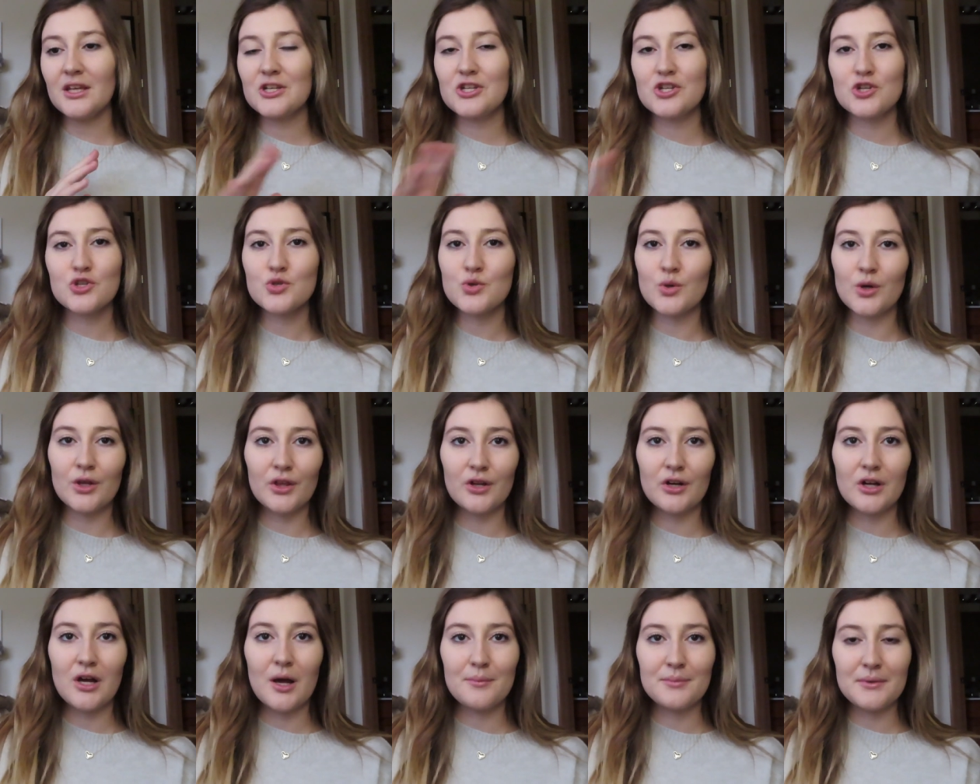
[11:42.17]
Just short
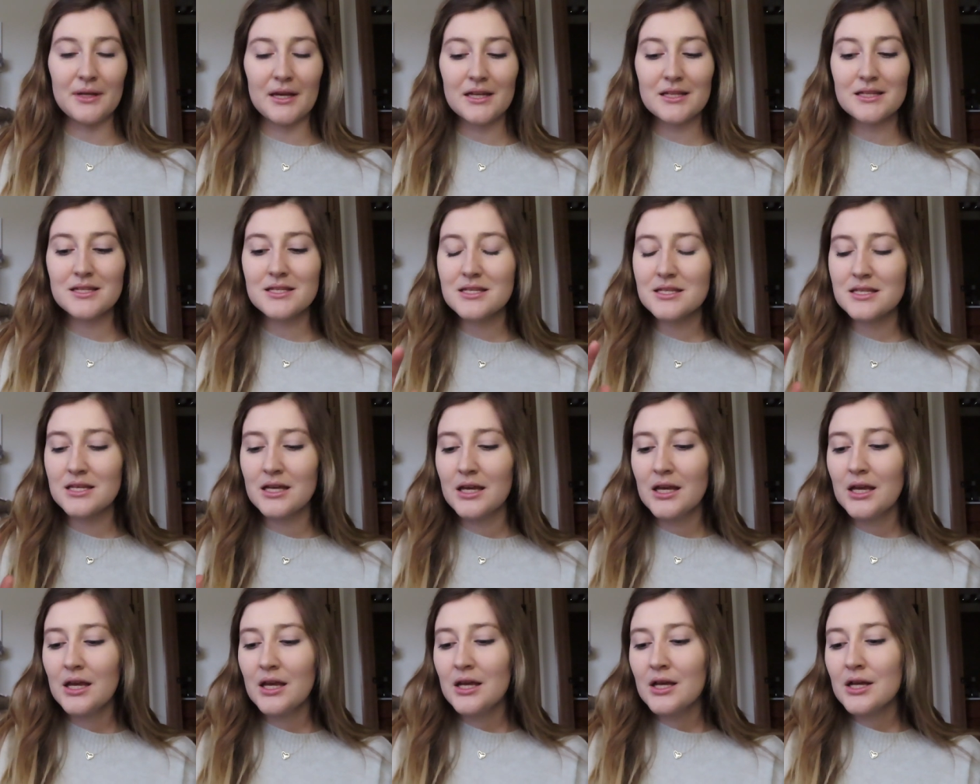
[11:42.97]
little updates.
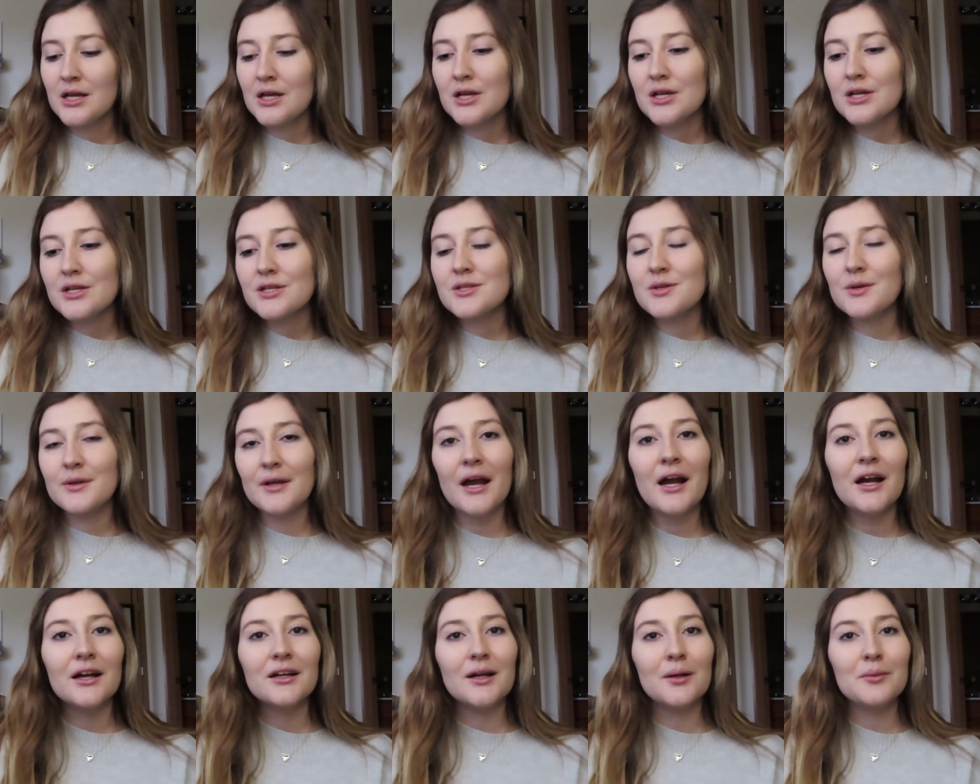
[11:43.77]
So
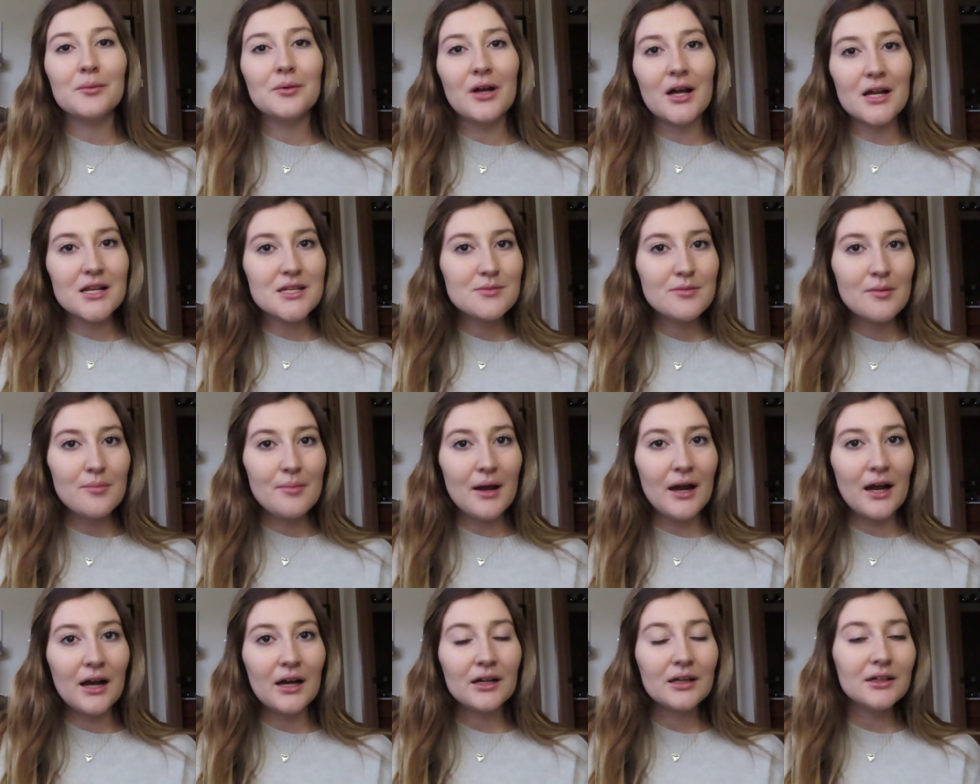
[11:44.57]
yeah, I'm glad to be
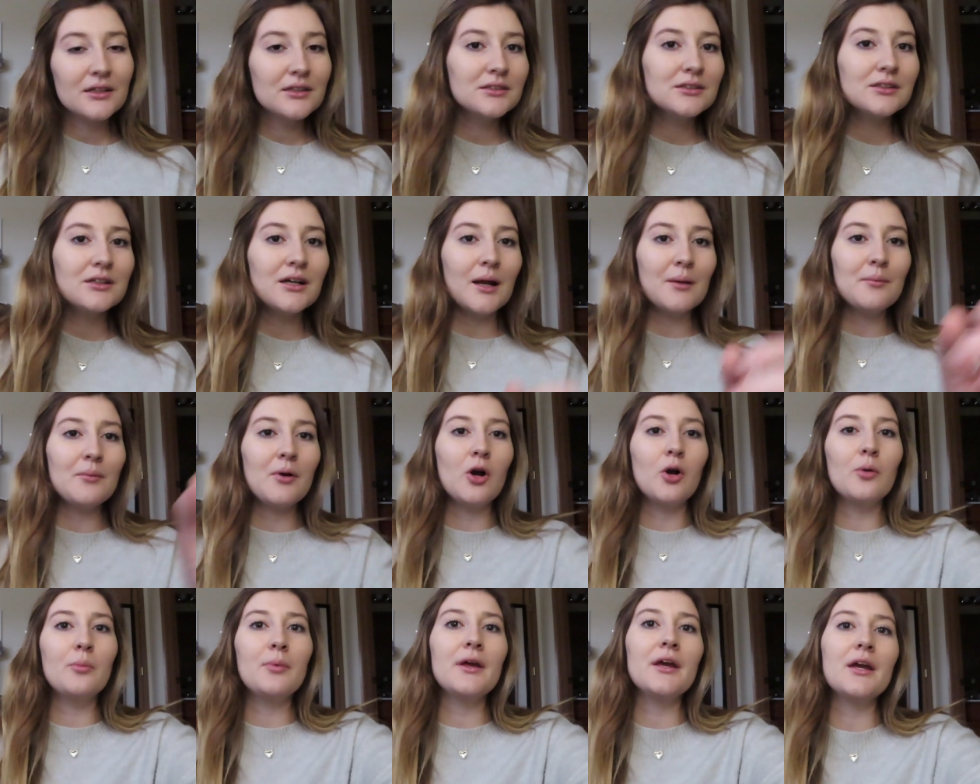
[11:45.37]
back. I'm
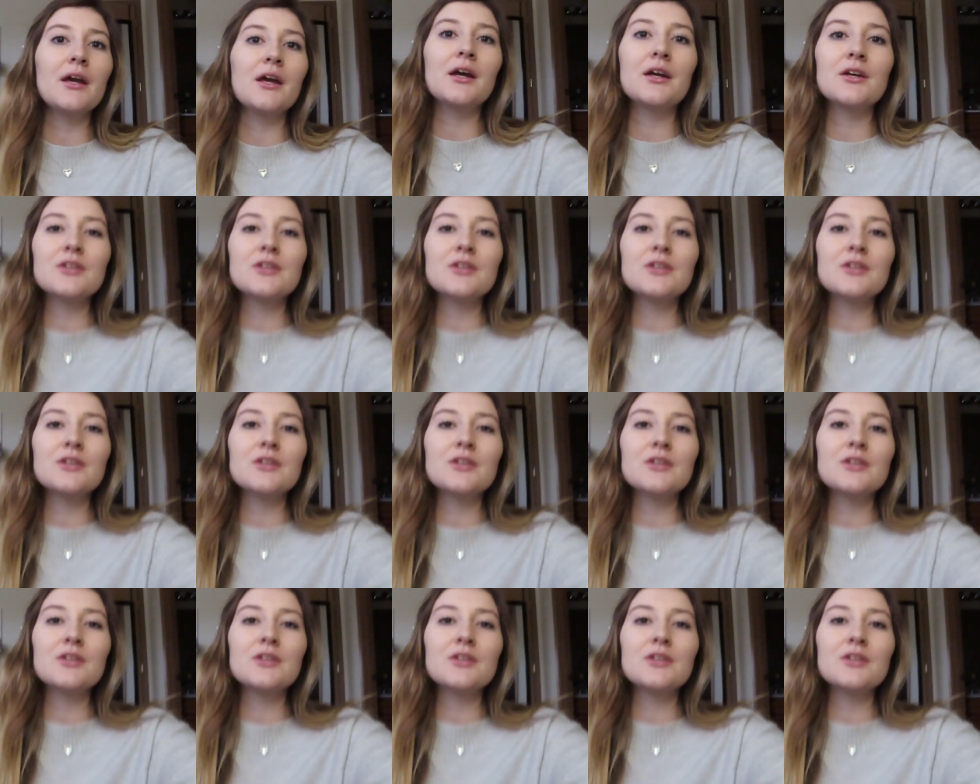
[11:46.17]
hoping